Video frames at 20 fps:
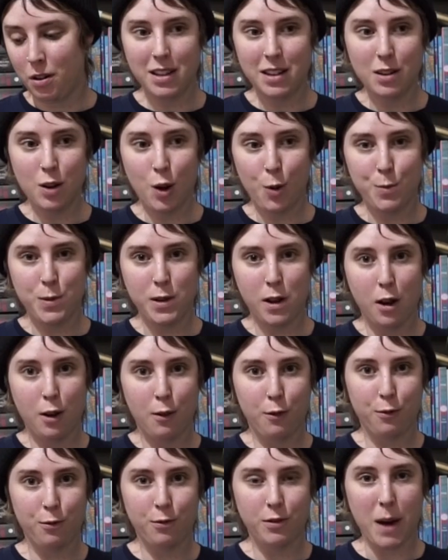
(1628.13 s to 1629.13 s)
didn't
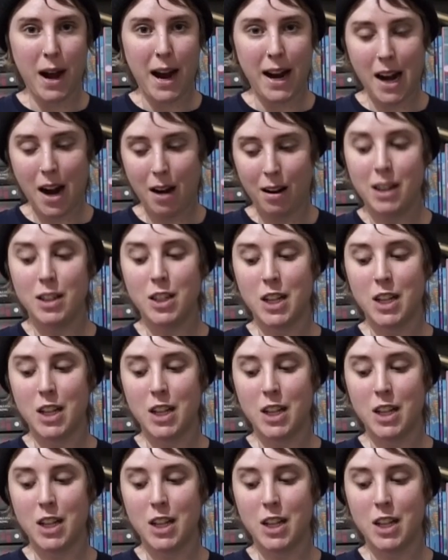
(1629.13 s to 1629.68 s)
observe binary